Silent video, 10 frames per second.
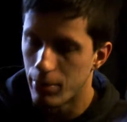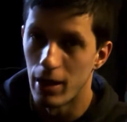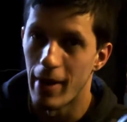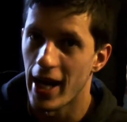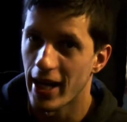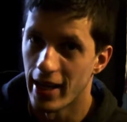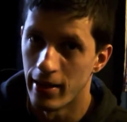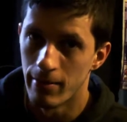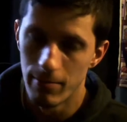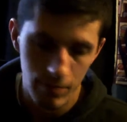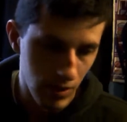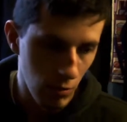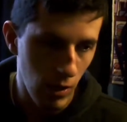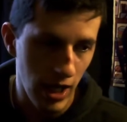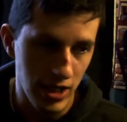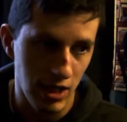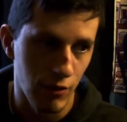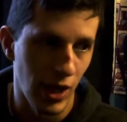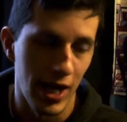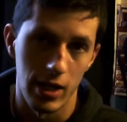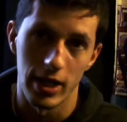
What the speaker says: put it back in. Whereas if you had